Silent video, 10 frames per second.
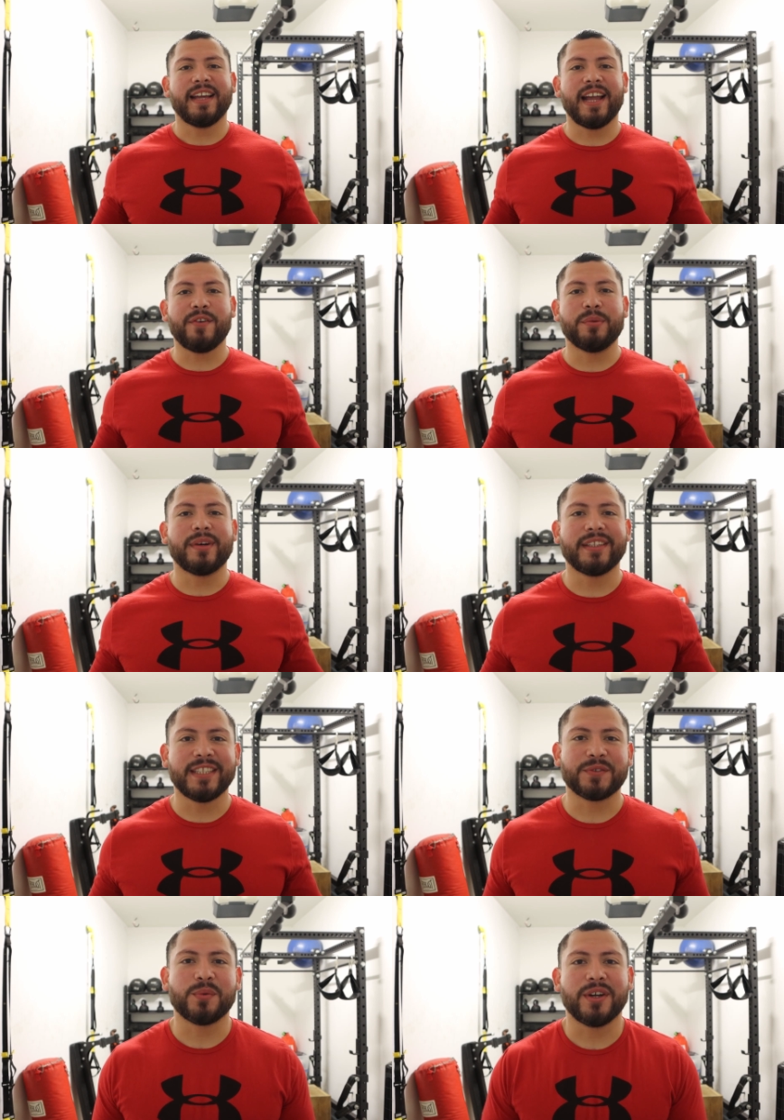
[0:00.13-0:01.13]
Hey everybody,
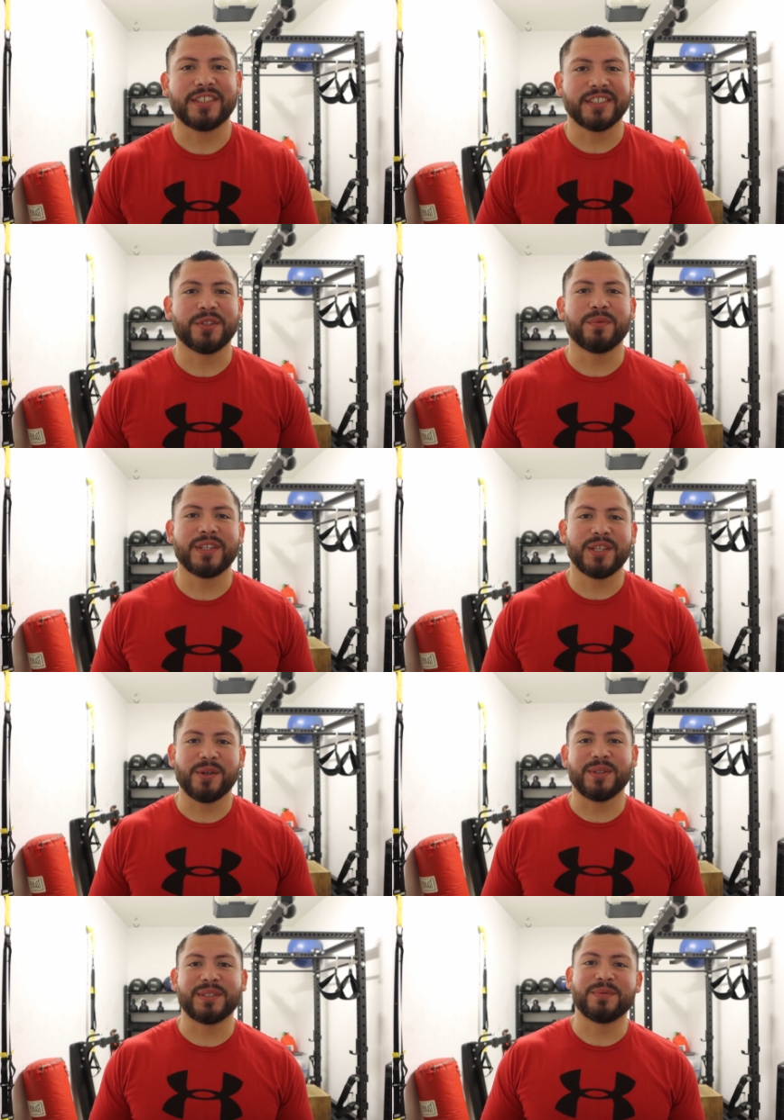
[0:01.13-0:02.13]
thanks for watching another
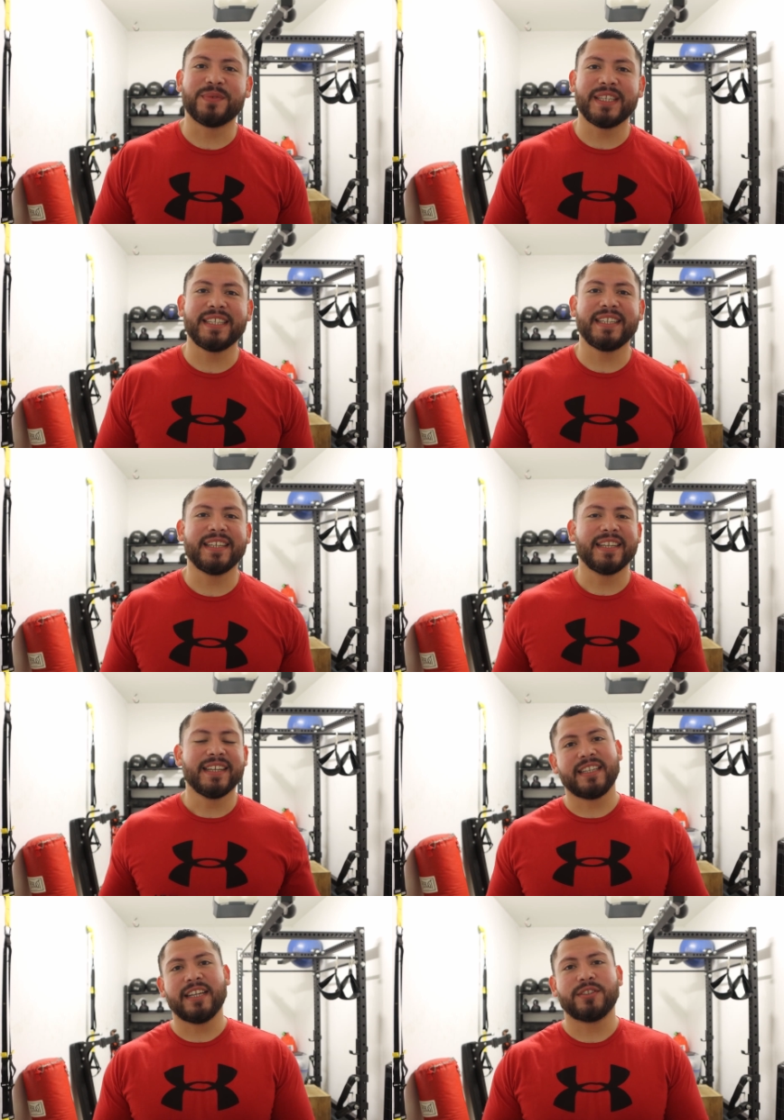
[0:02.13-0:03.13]
video. It's Vinny.
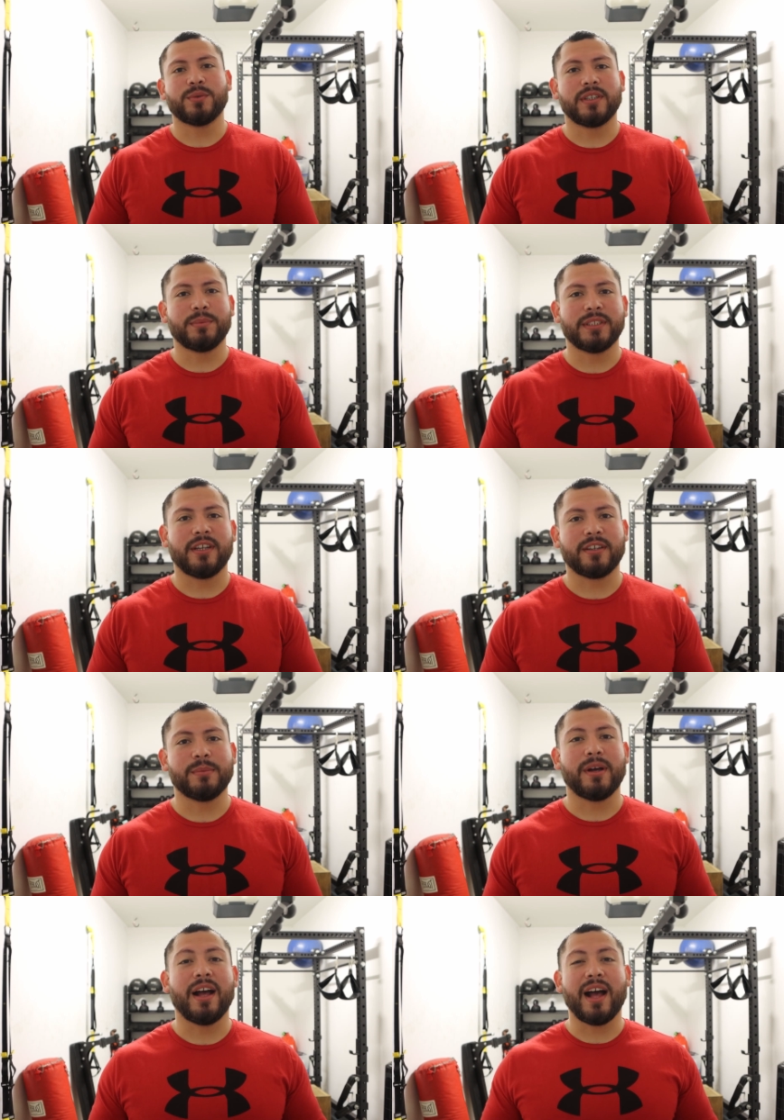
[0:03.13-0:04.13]
Today I just wanted to be talking
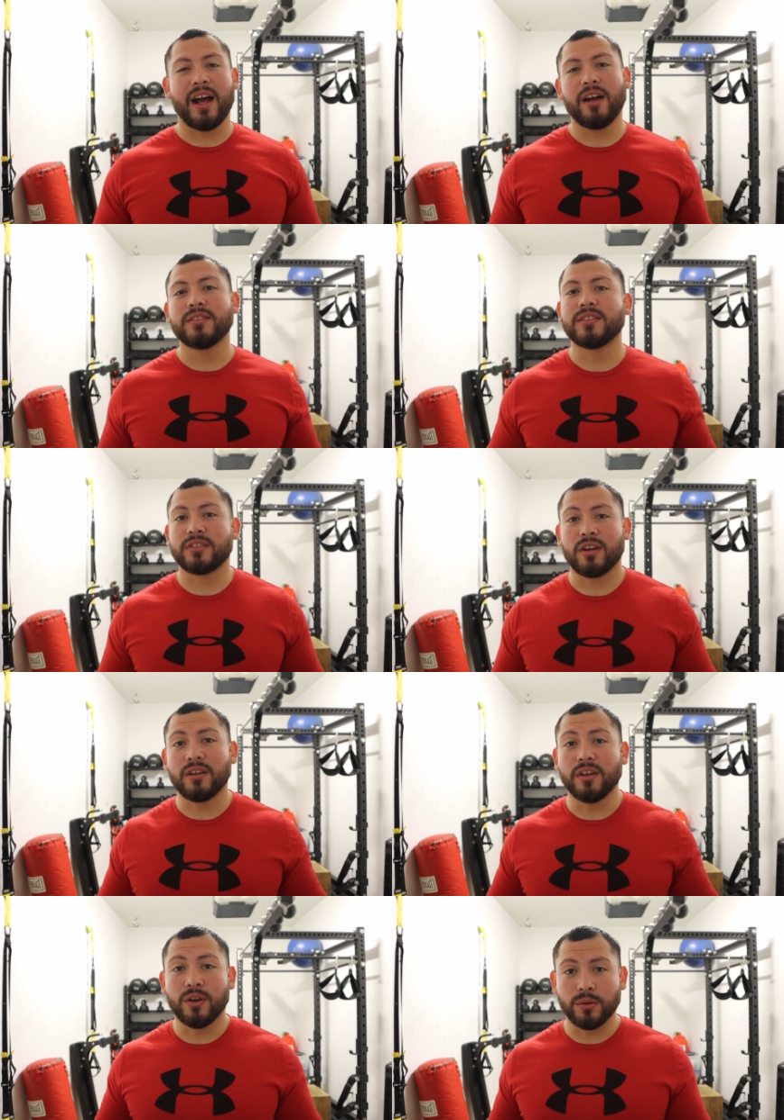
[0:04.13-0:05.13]
about how to start
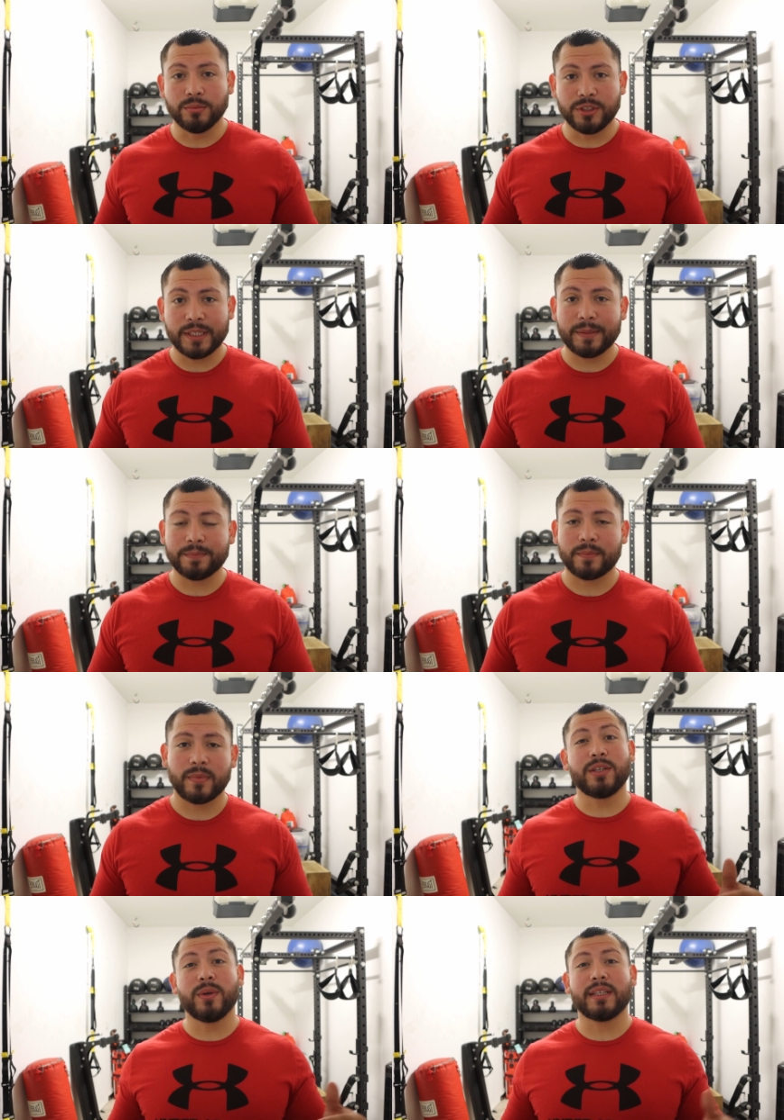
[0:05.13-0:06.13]
a home gym.
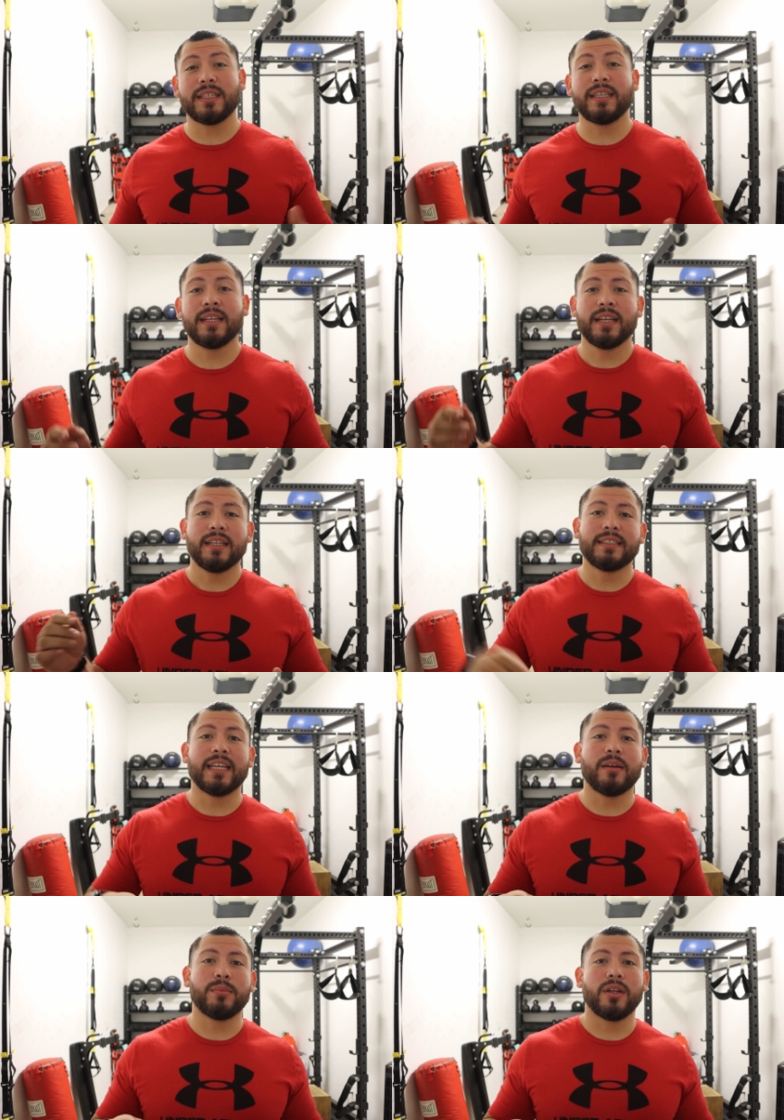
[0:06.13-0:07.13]
Really quickly,
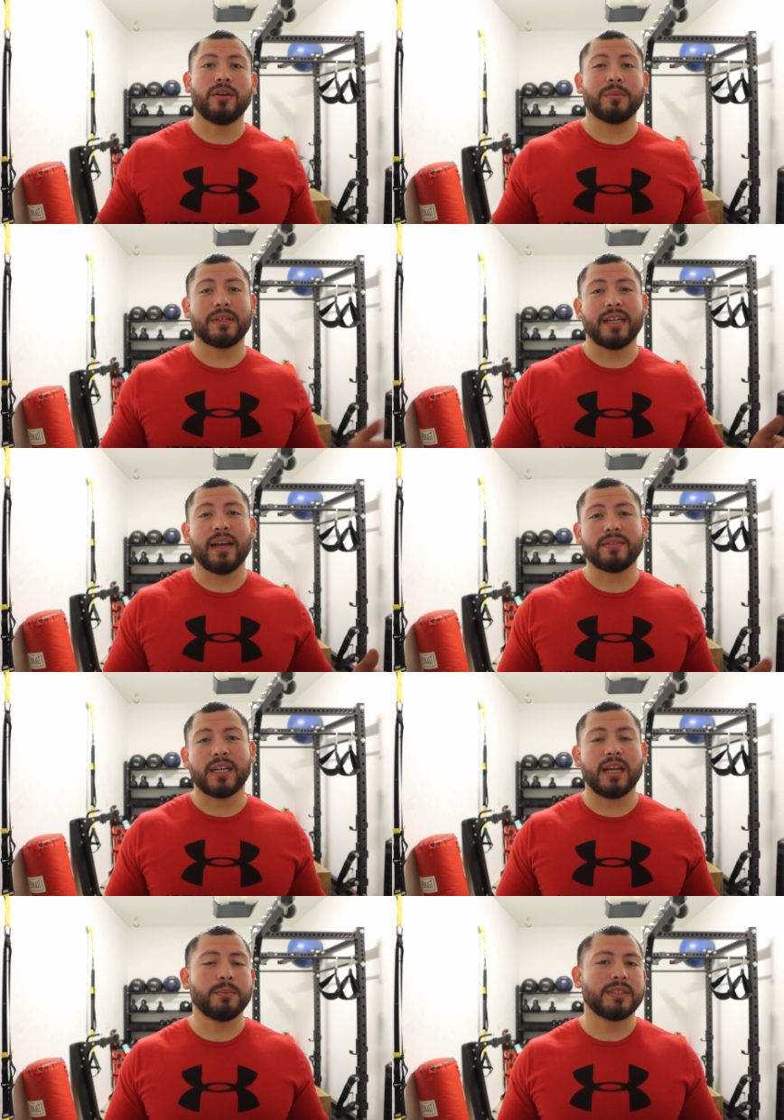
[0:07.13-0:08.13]
down below I'm gonna have
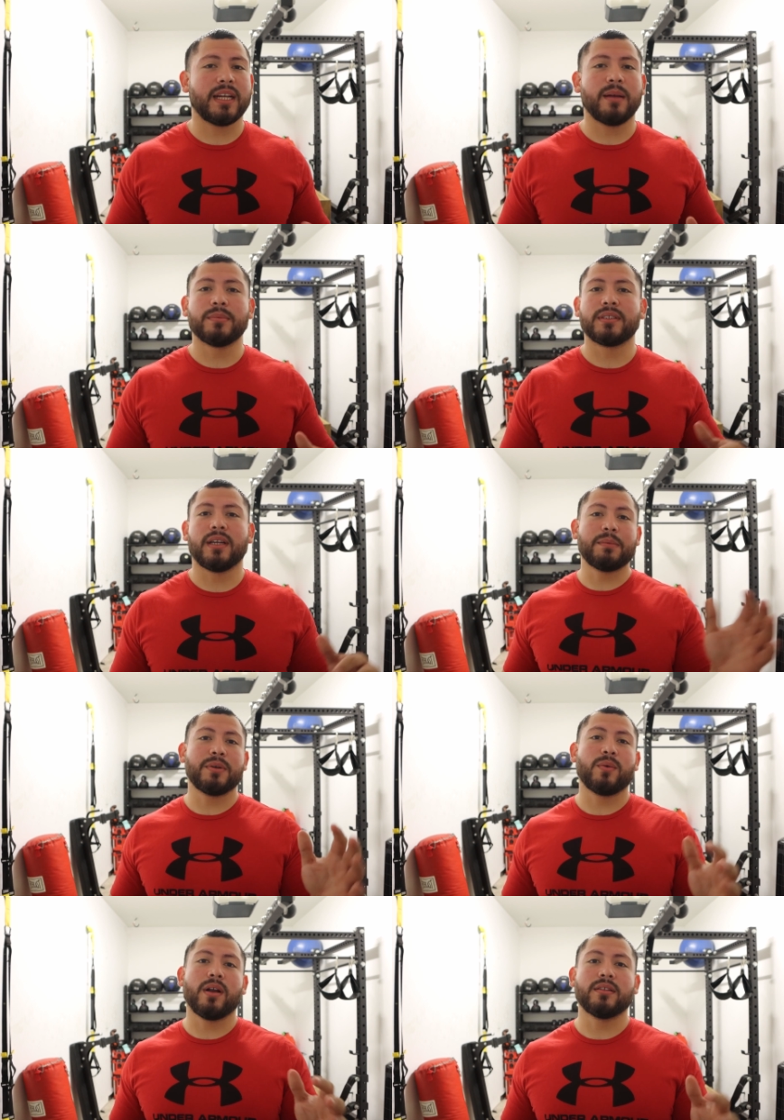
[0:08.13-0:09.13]
timestamps
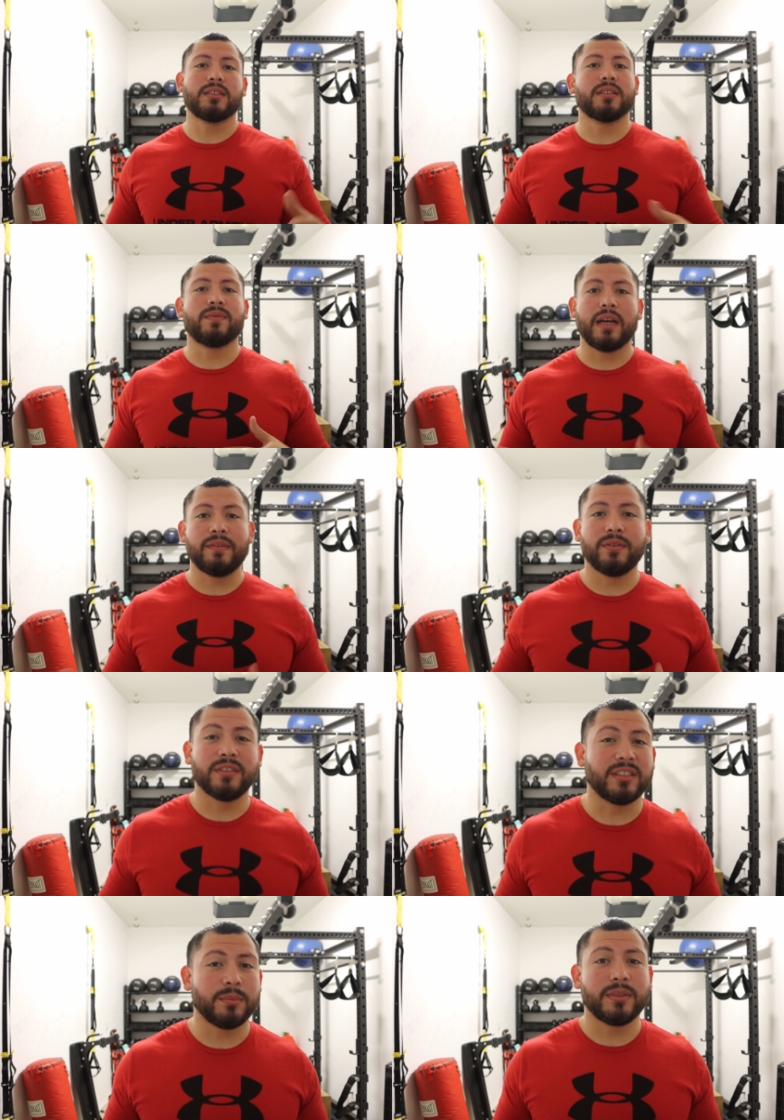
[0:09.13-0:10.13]
skipping around to the 5
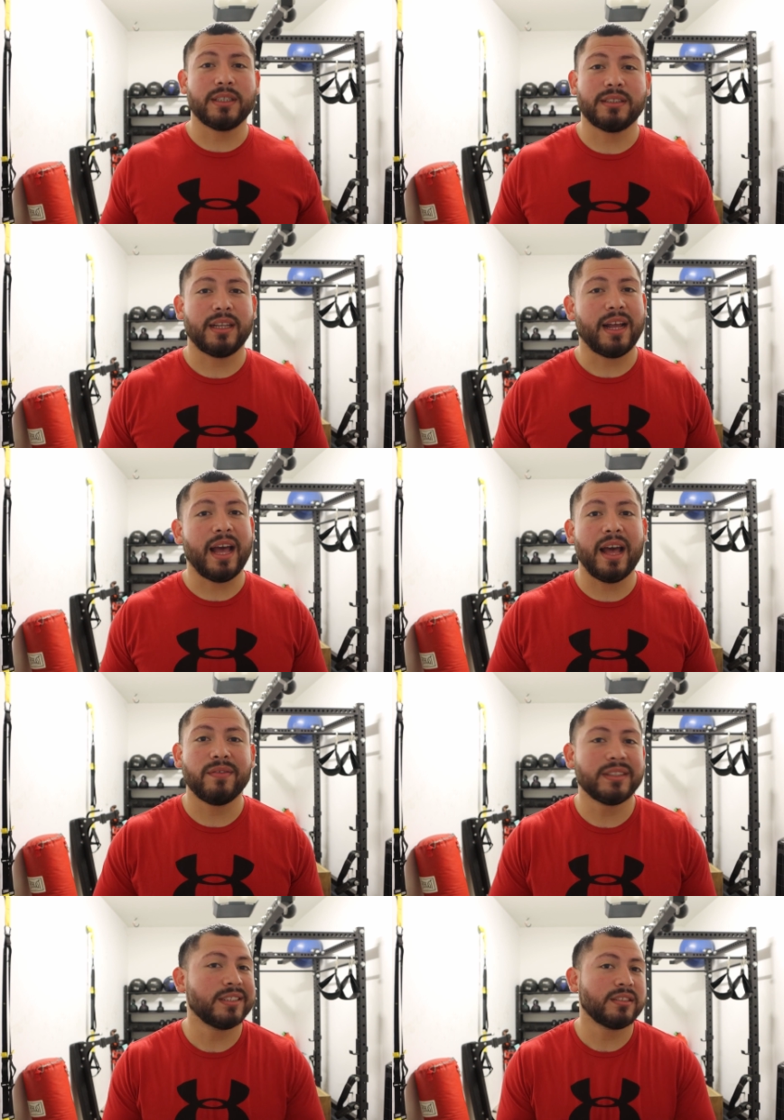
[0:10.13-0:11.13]
different subjects that I
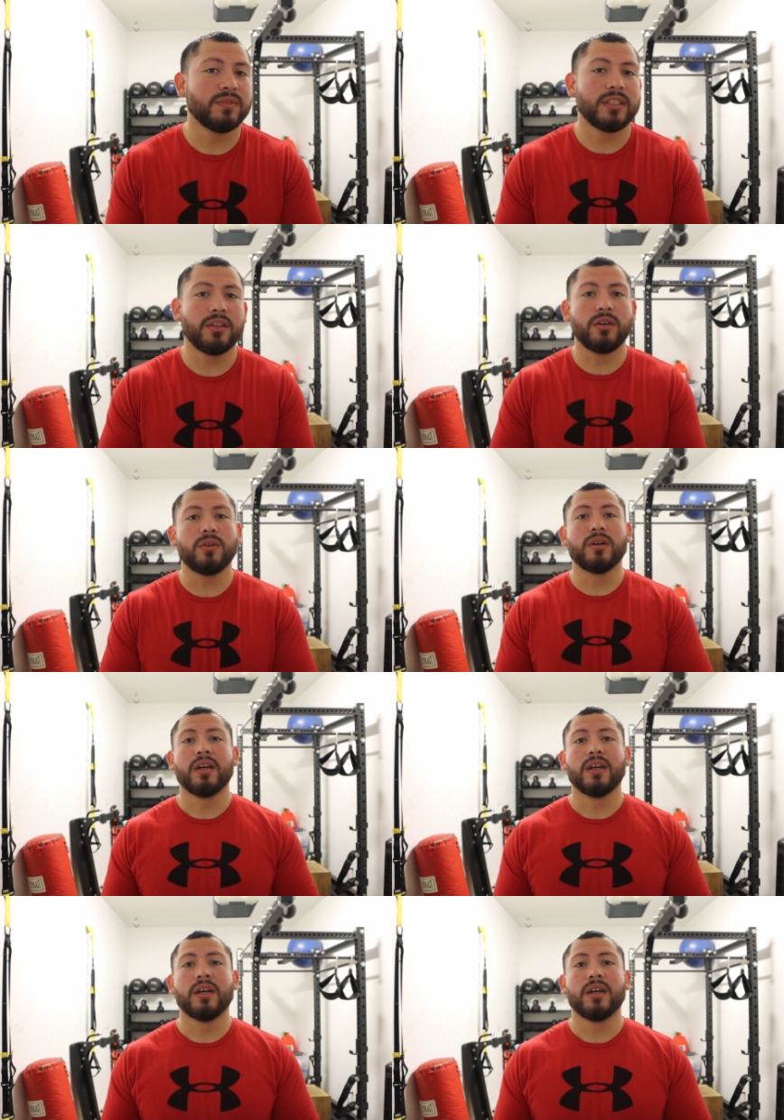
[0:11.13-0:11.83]
have in this video.